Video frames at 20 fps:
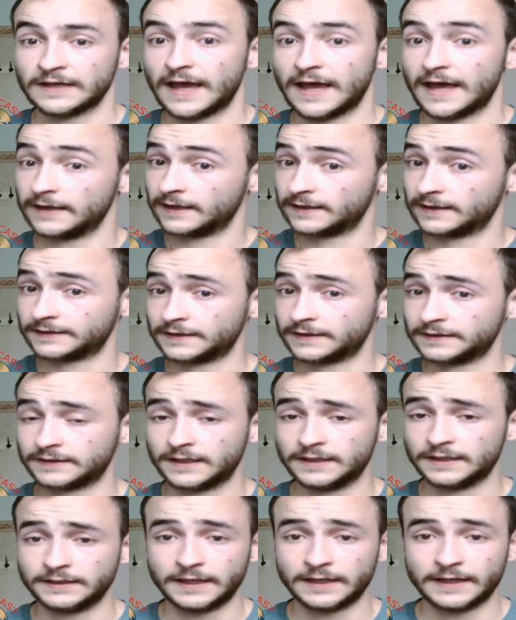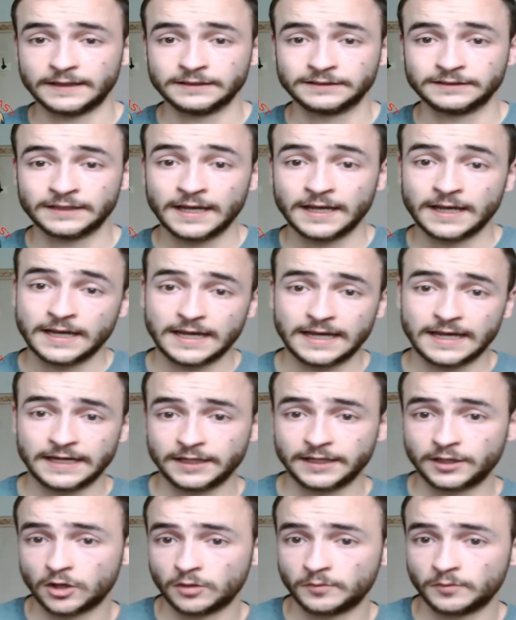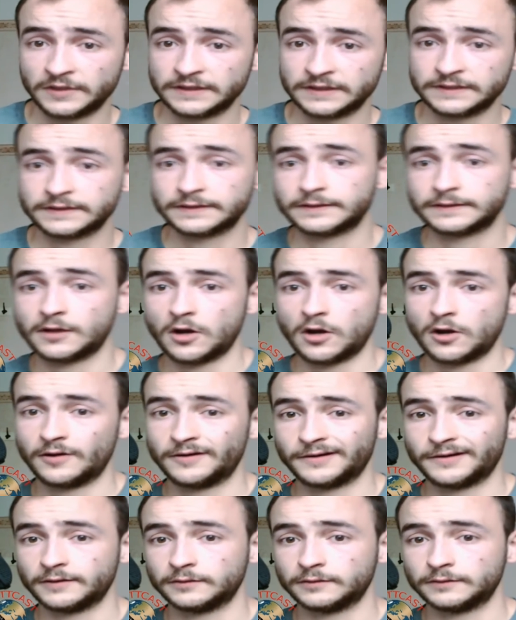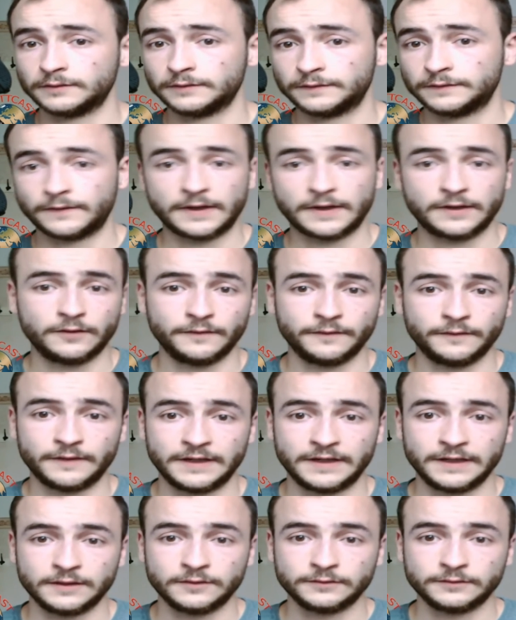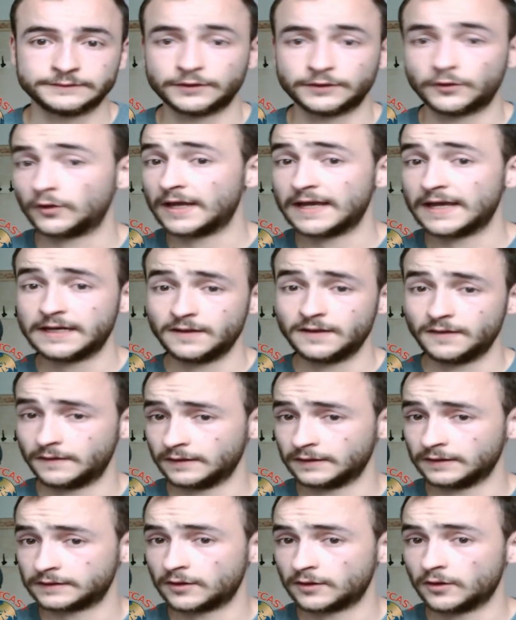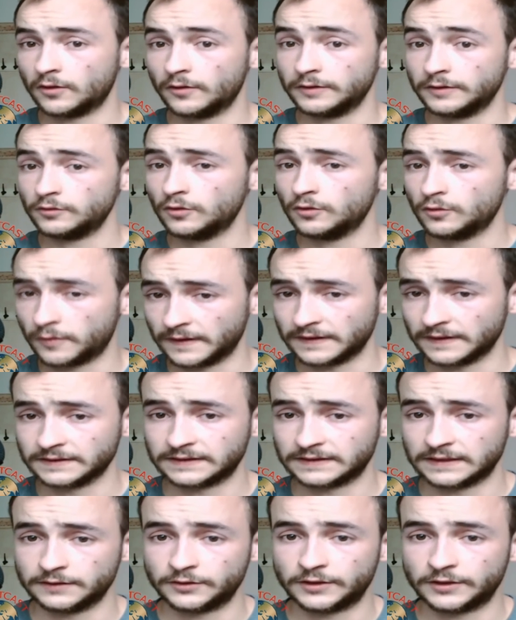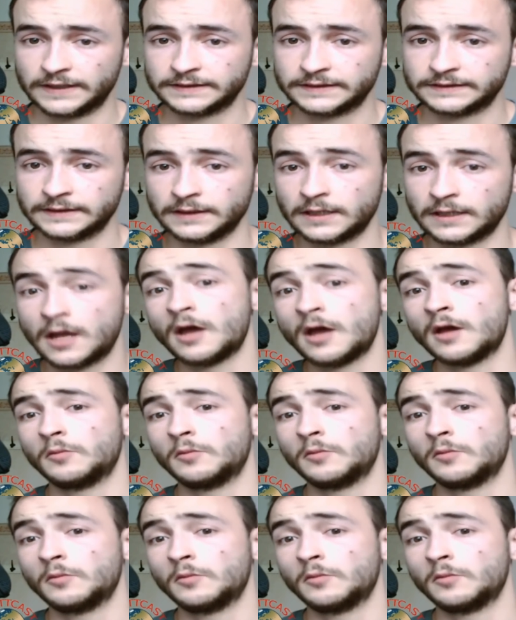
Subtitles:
And as I said, guys, any comments, articles, viral videos, or anything at all that you think is interesting,